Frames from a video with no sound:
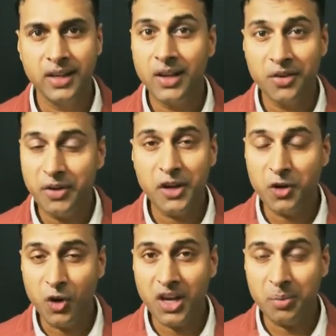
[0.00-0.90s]
When you're
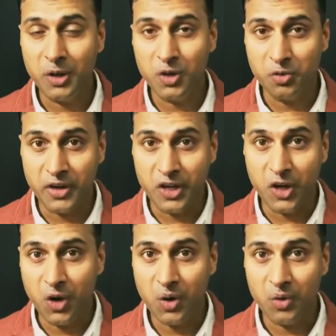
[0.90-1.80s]
not able to
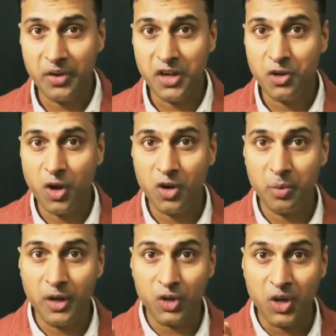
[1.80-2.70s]
withdraw, when you're not able
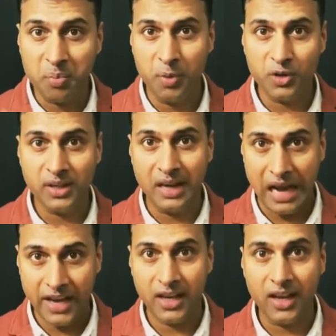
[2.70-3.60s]
to deposit
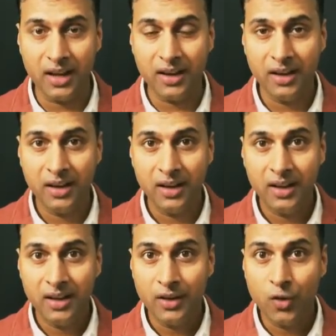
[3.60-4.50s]
INR,
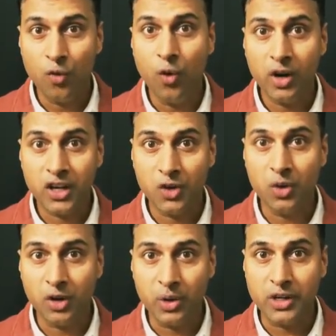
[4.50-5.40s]
what you are
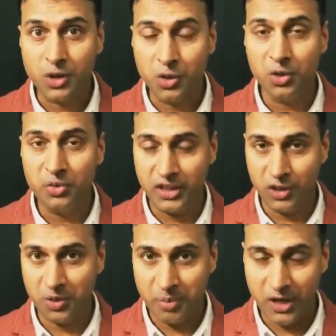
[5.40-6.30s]
going to do with your
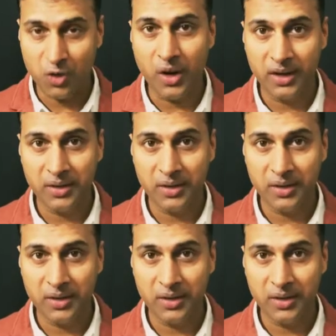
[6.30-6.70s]
Bitcoin.